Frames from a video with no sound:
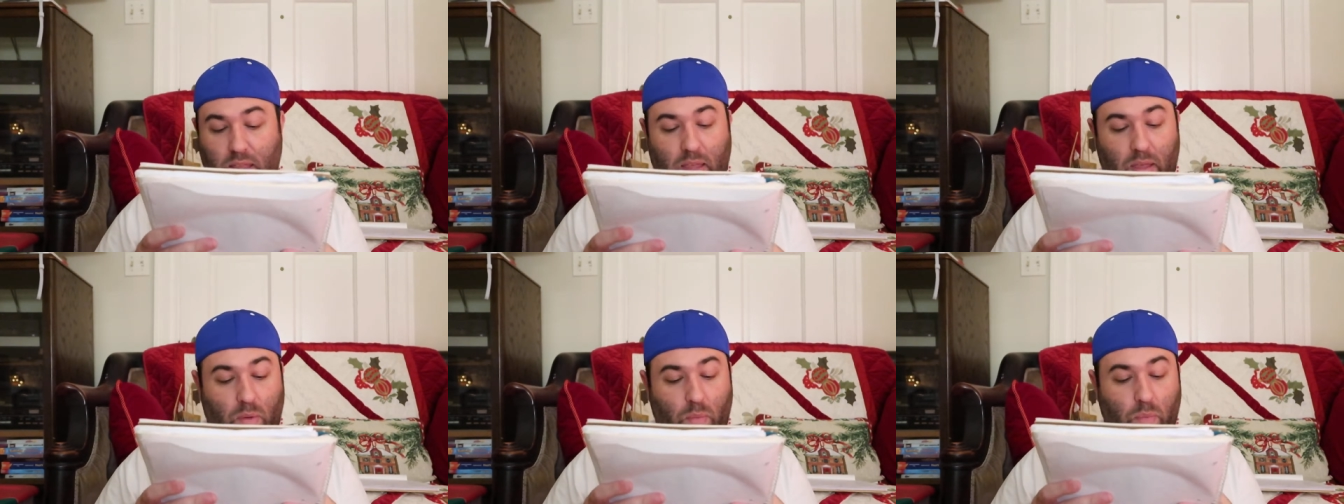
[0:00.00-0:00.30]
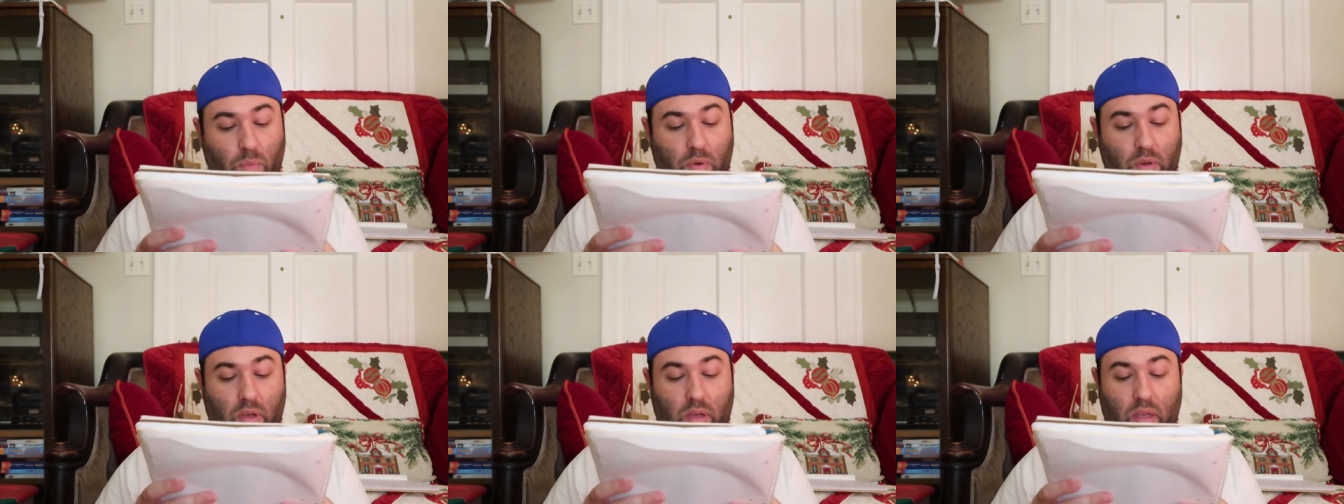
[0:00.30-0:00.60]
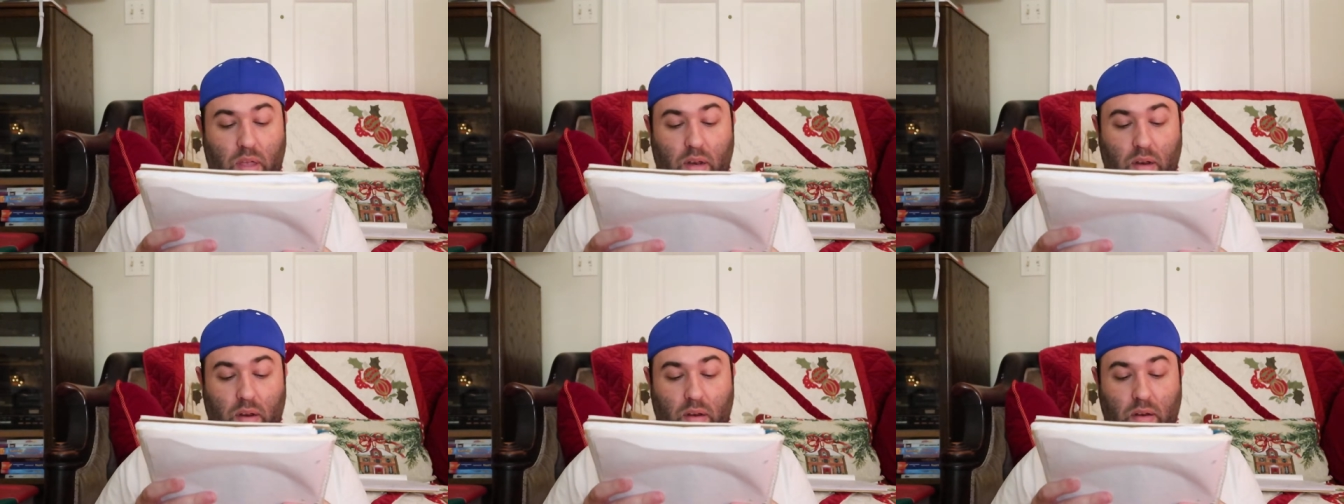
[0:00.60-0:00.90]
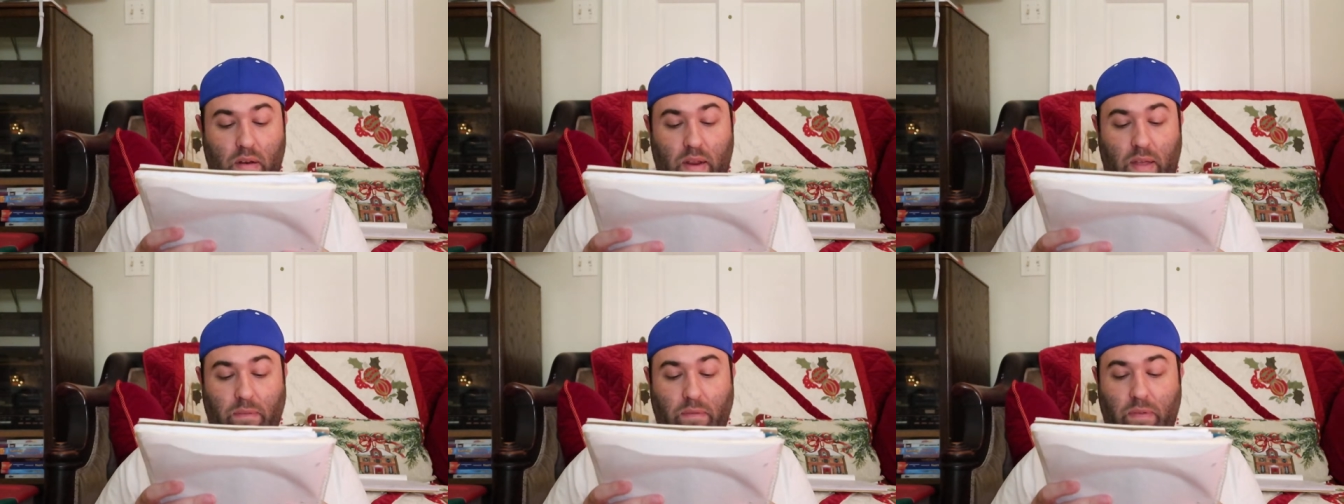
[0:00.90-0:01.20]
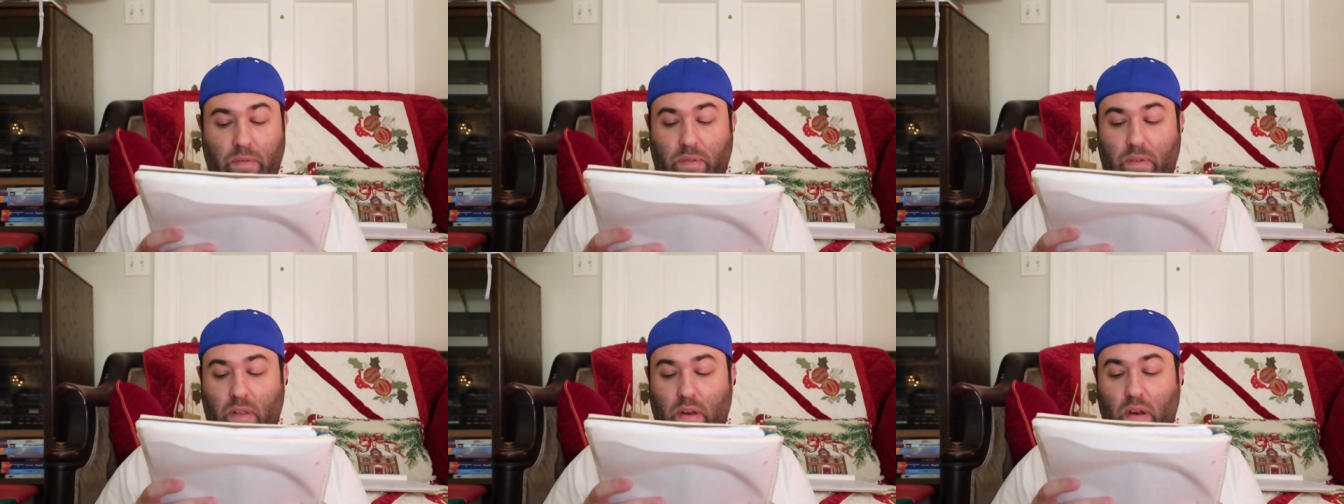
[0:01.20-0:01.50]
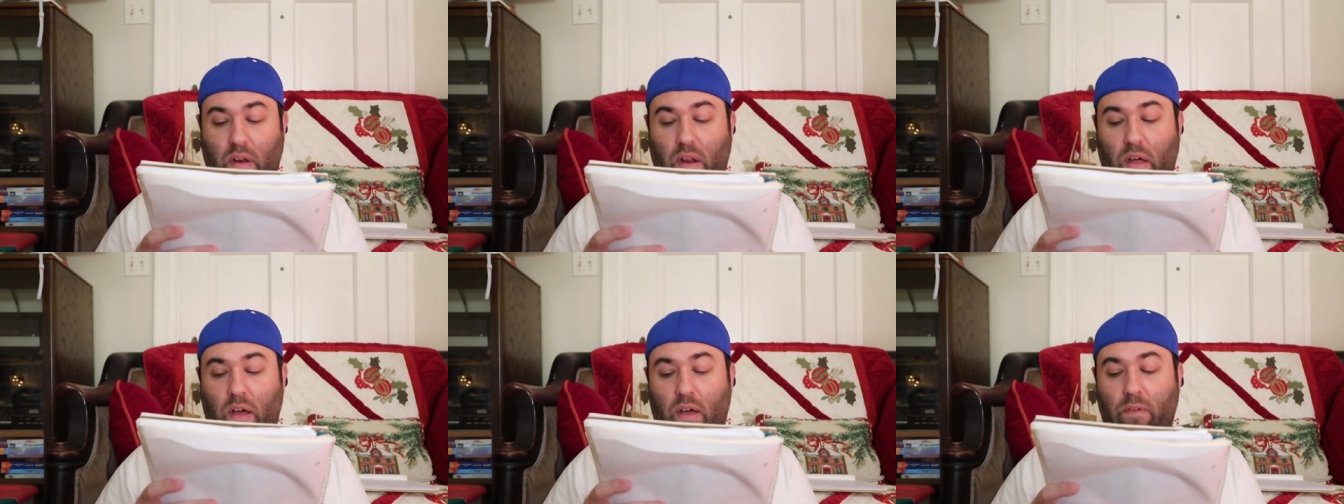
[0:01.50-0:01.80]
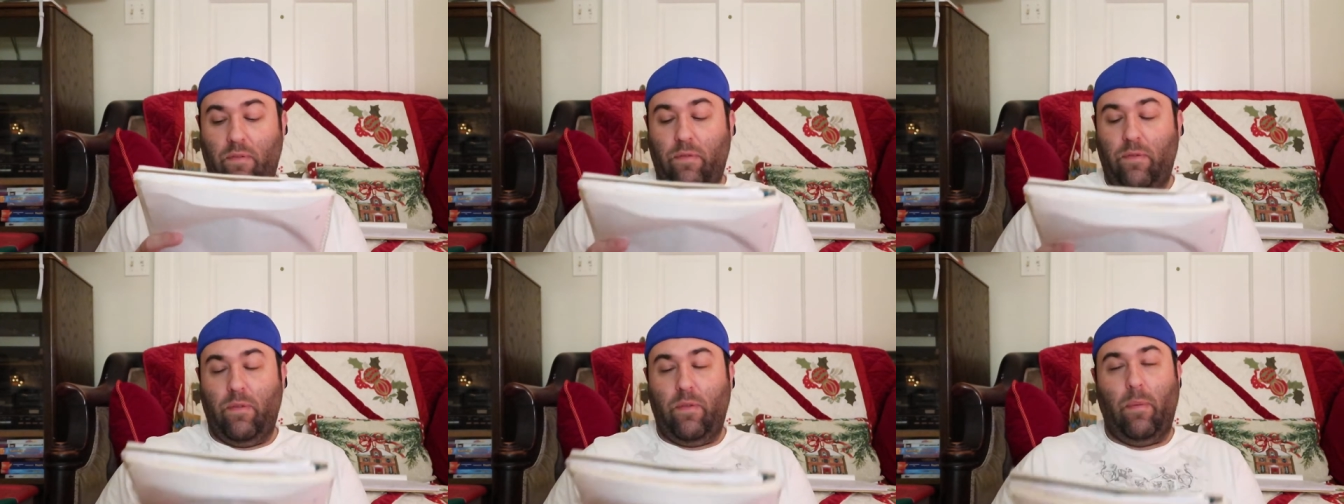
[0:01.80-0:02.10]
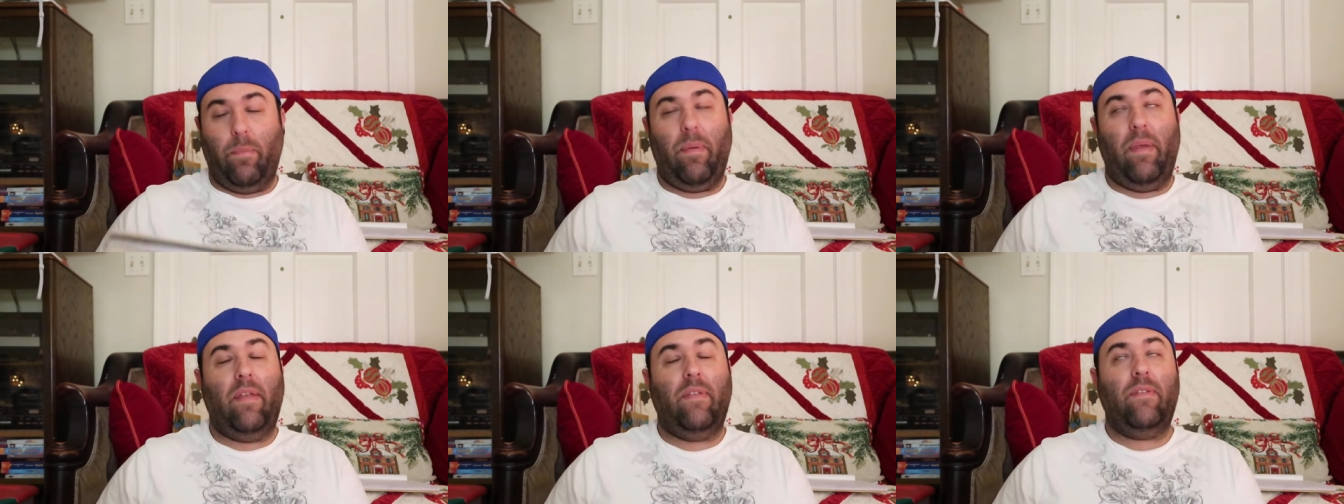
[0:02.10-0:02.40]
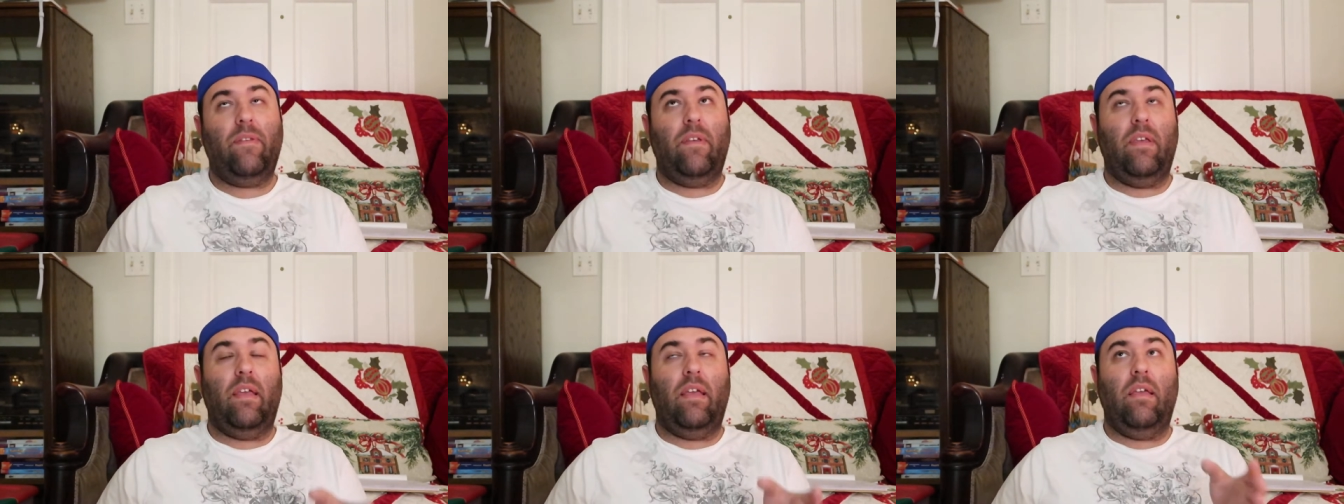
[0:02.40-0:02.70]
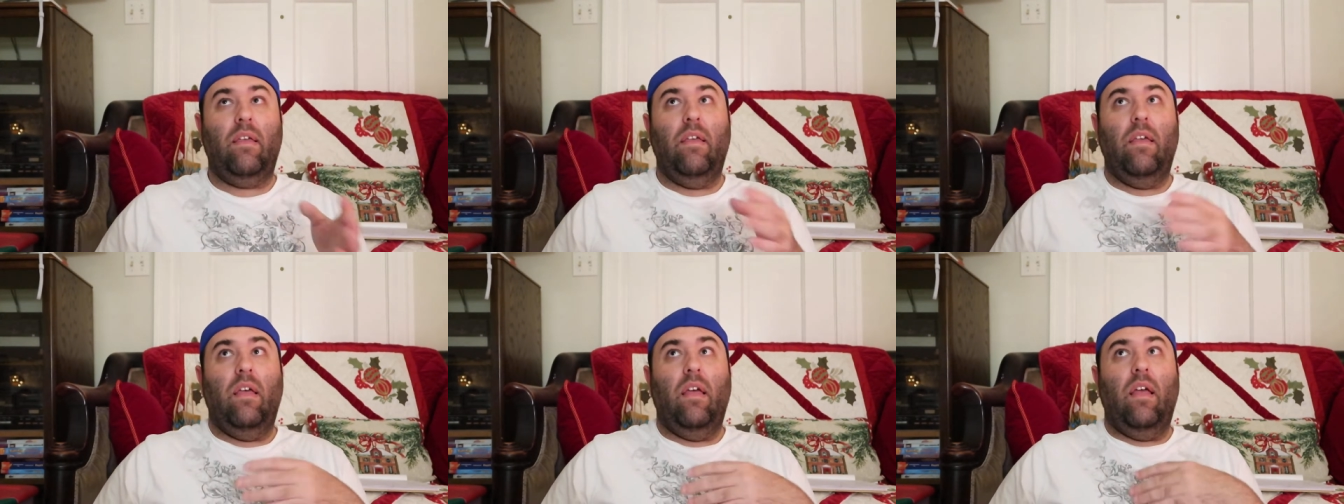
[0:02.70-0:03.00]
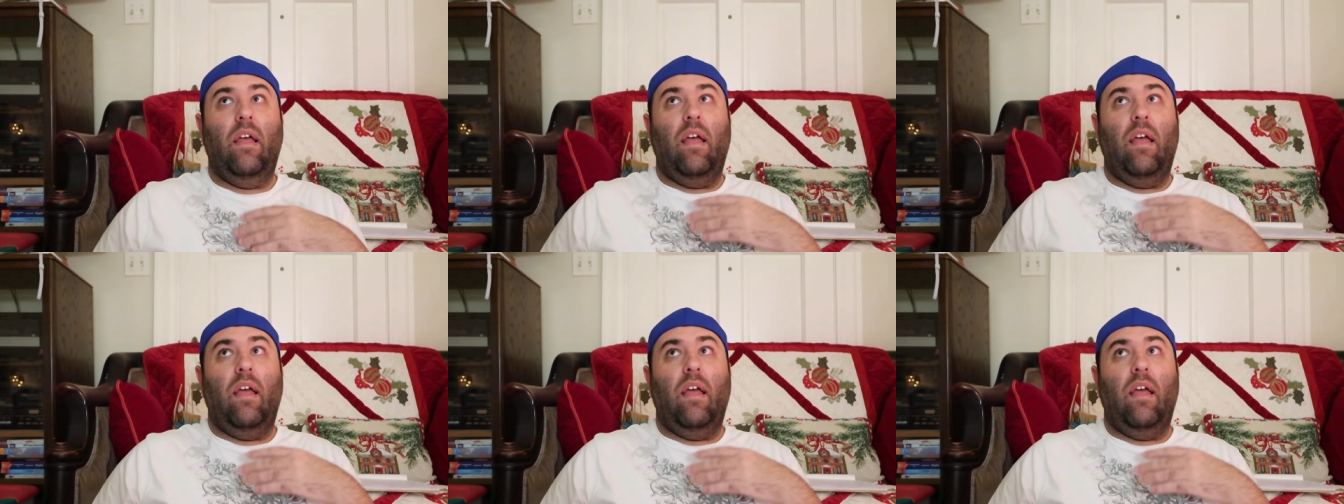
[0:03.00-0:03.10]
he would never set it off. So basically,